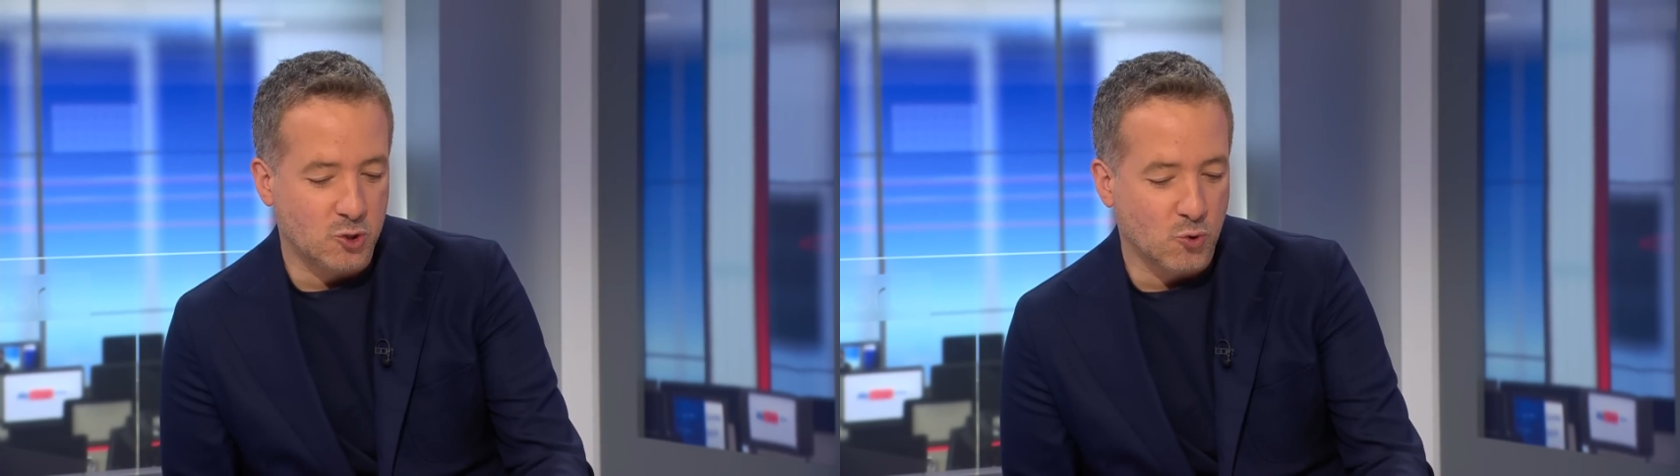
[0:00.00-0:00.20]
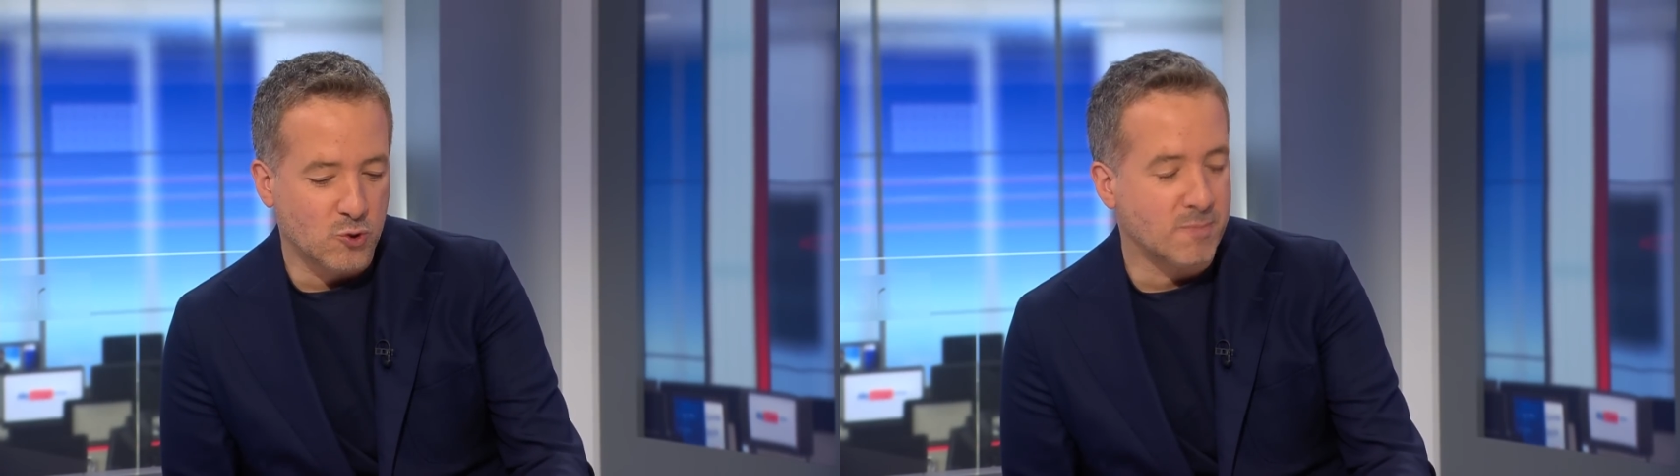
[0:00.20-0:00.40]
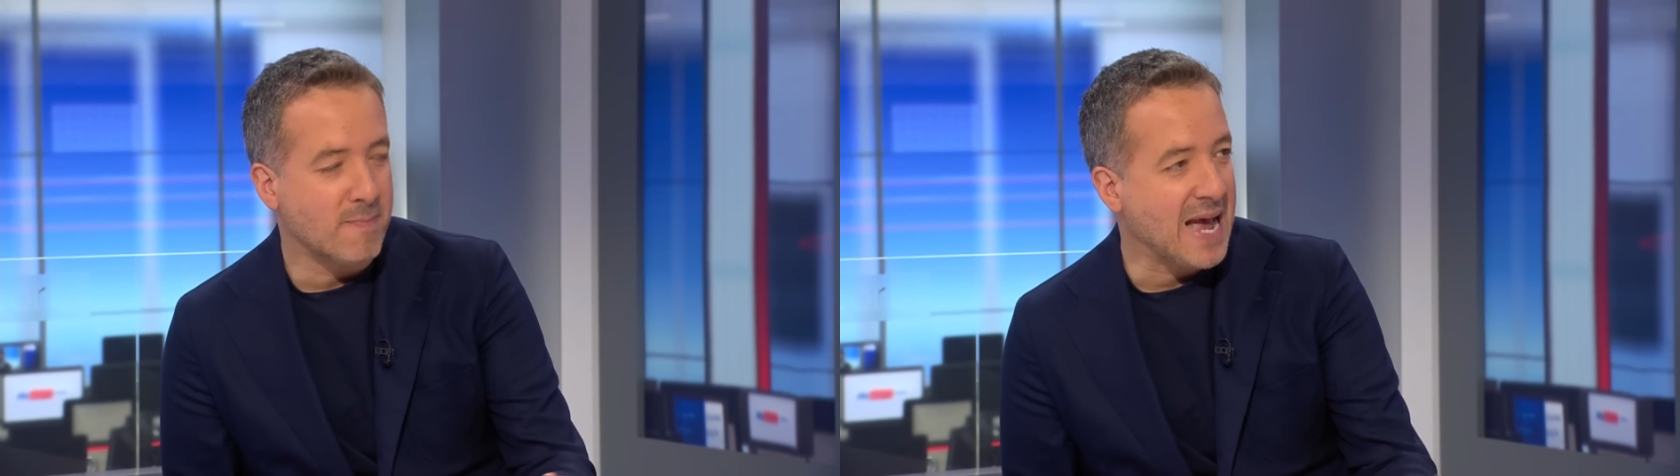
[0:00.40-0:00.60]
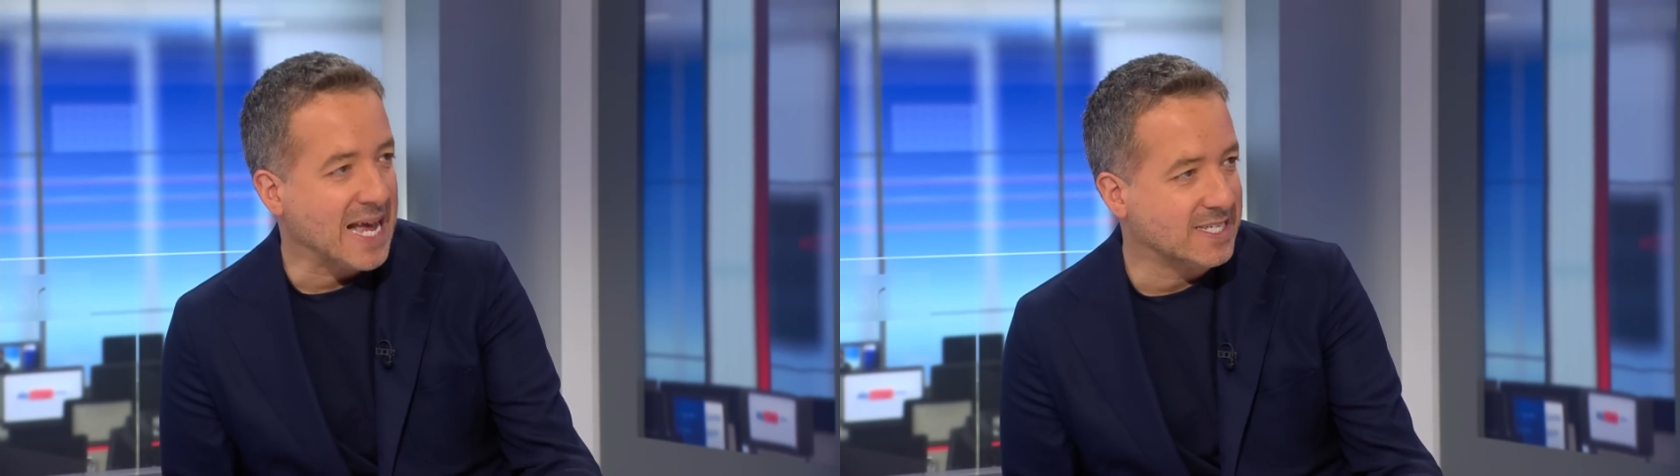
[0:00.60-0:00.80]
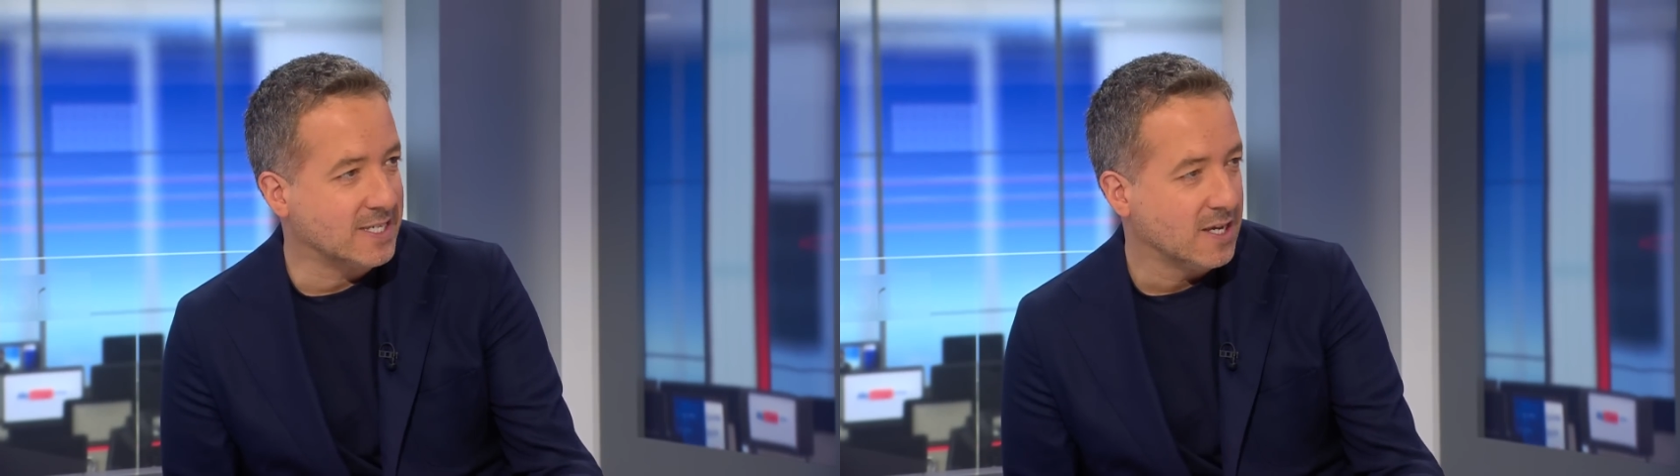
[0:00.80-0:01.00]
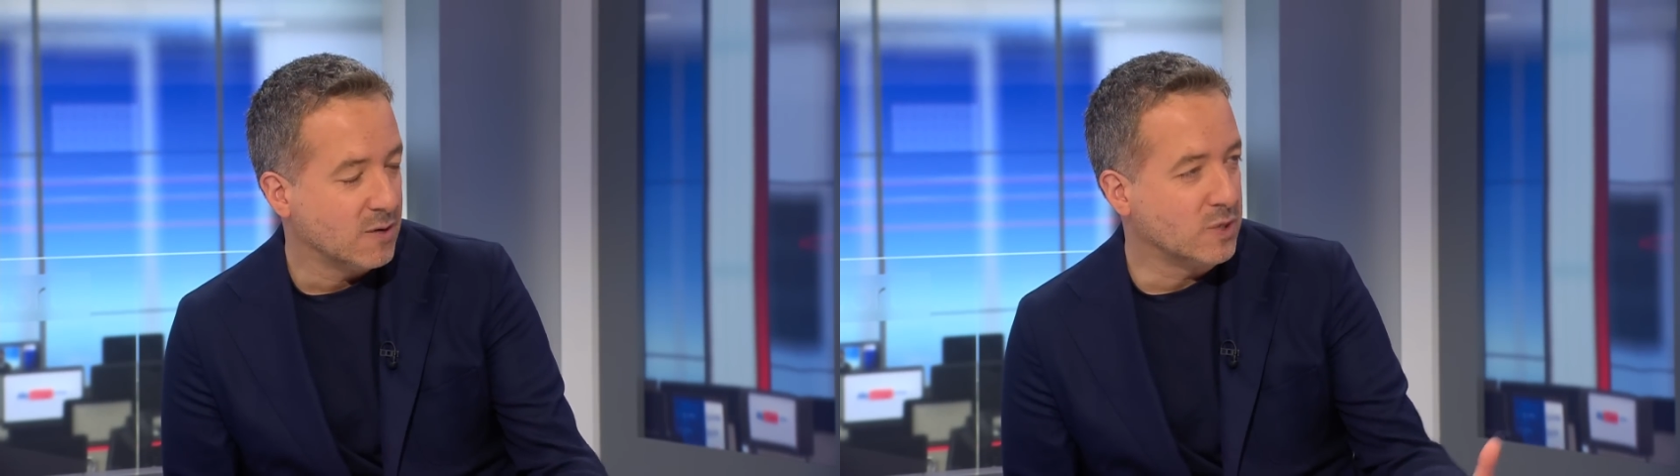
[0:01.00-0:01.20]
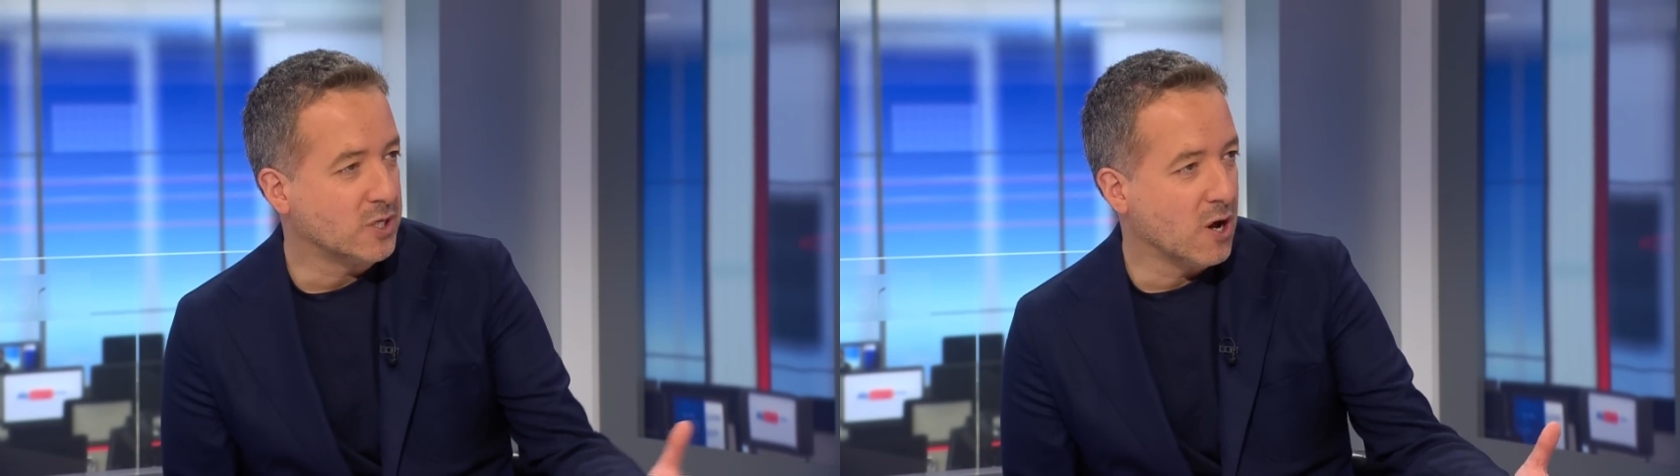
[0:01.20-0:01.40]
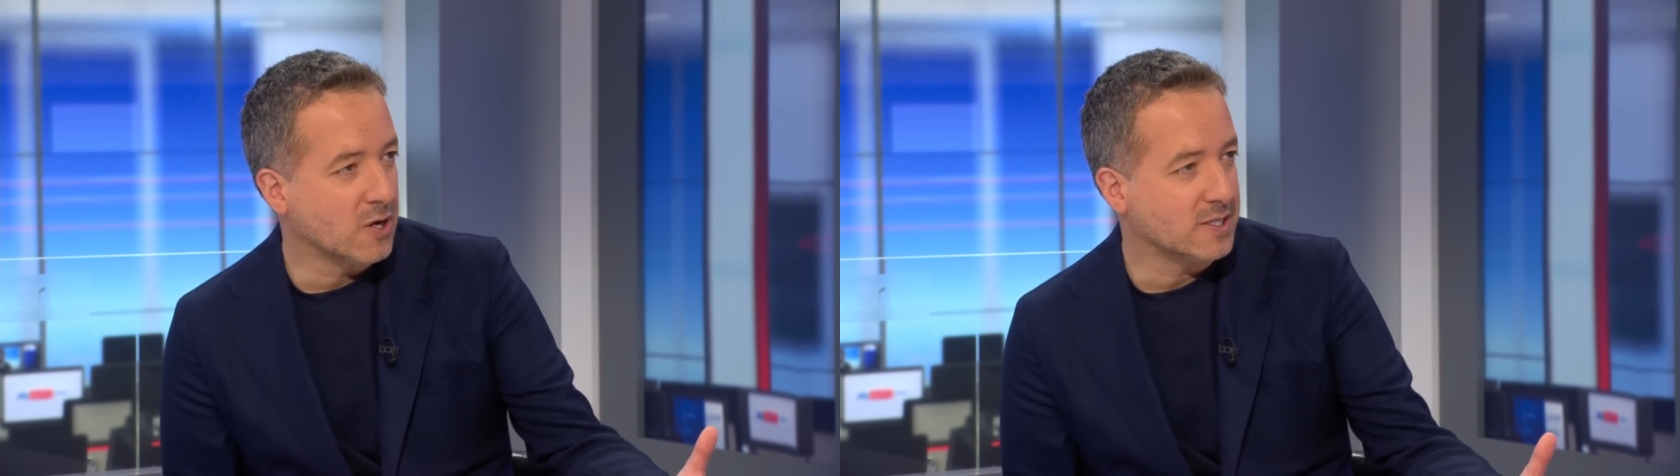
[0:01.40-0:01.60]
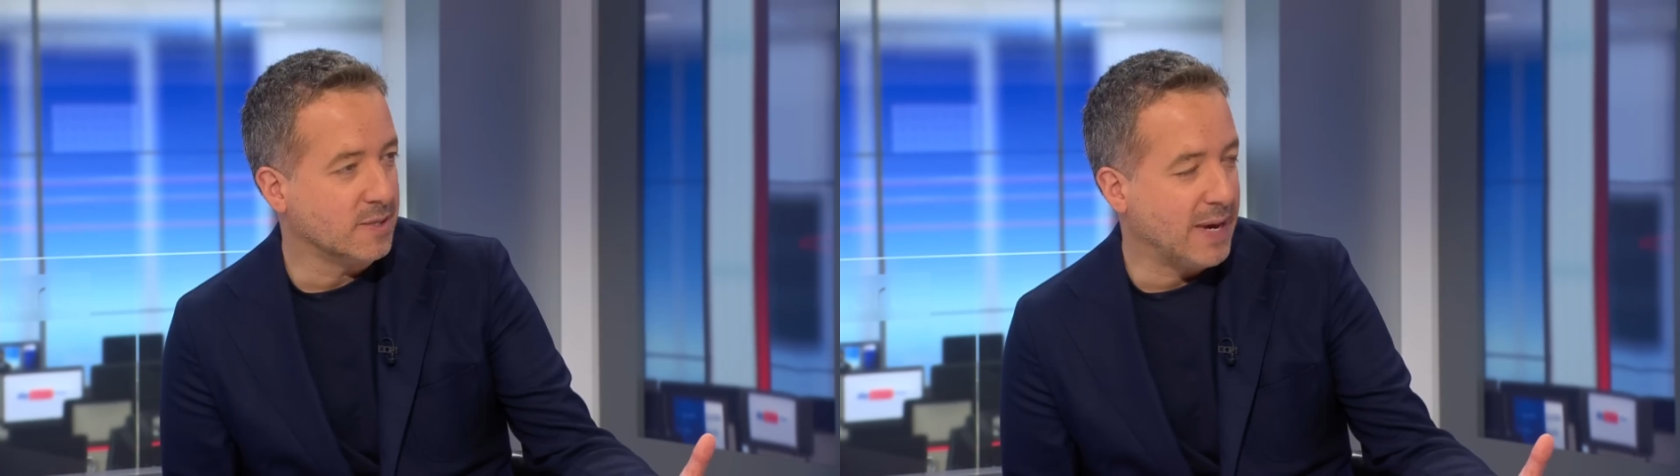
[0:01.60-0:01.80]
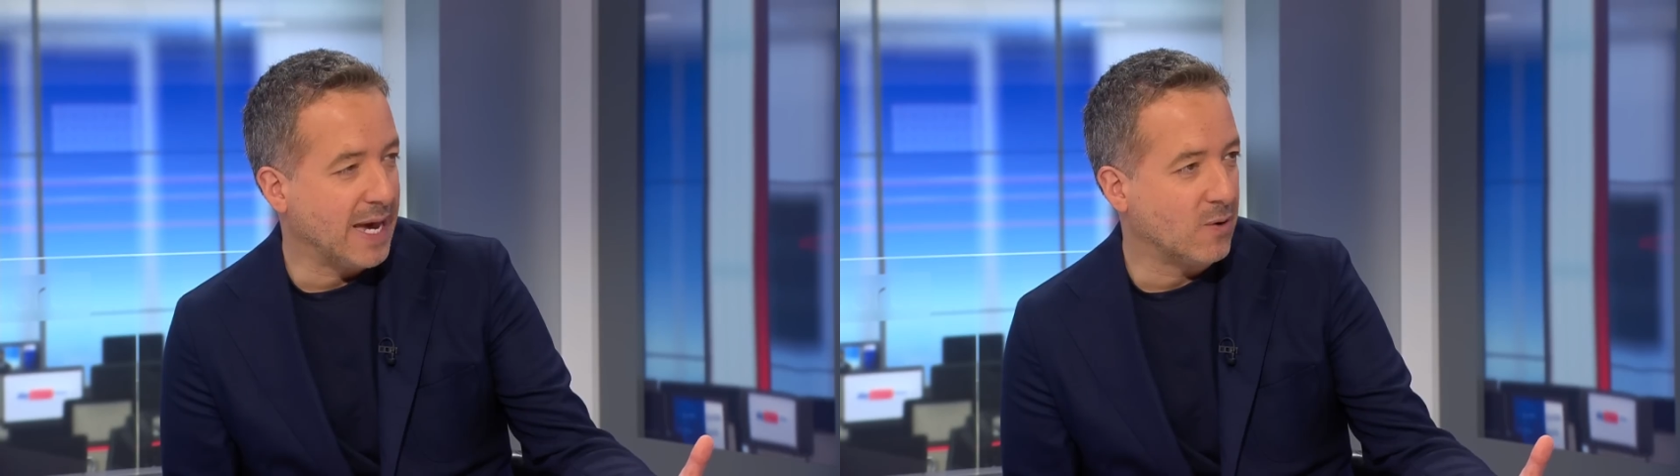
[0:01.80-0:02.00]
Jorge Mas, was asked
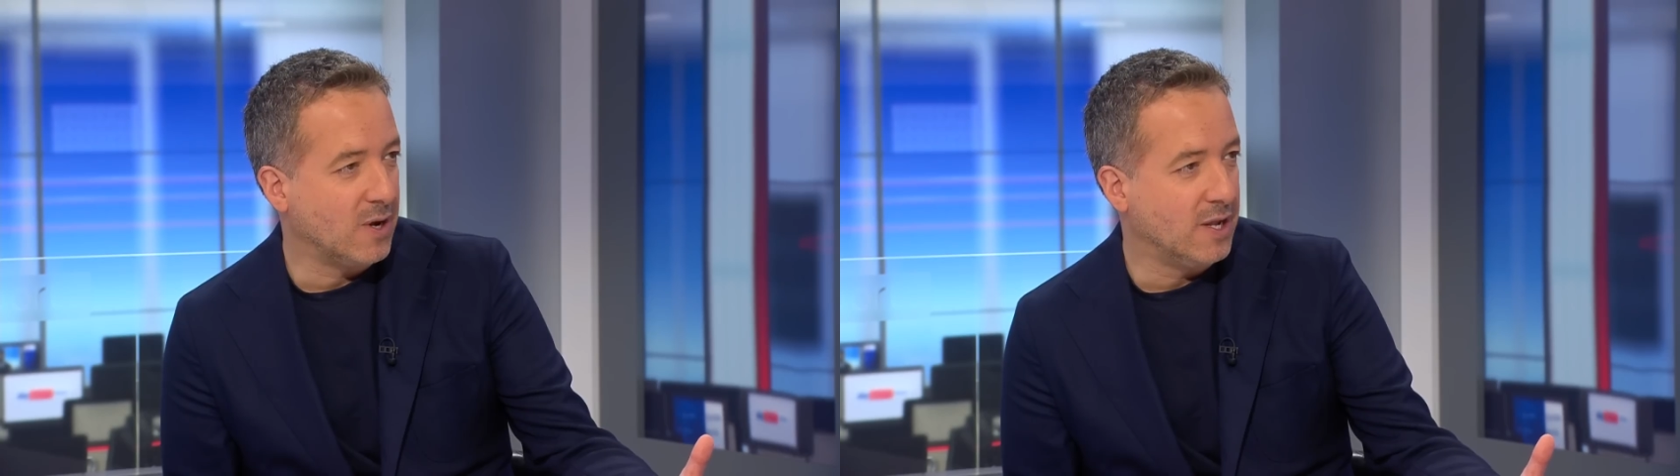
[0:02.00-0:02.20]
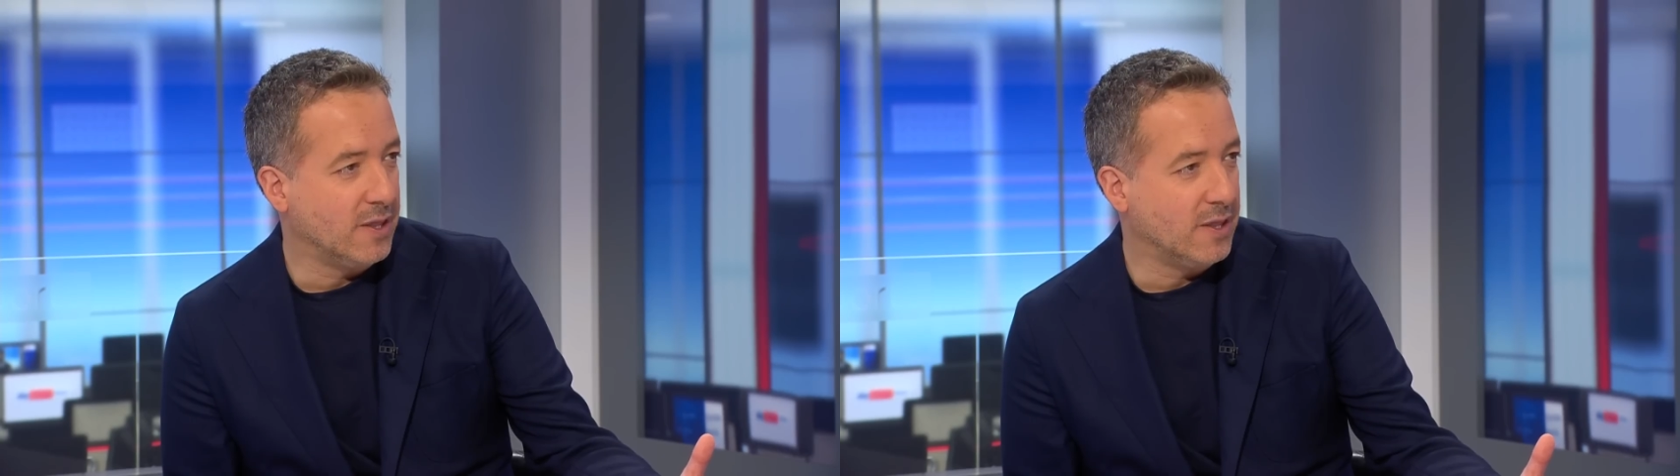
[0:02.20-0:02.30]
about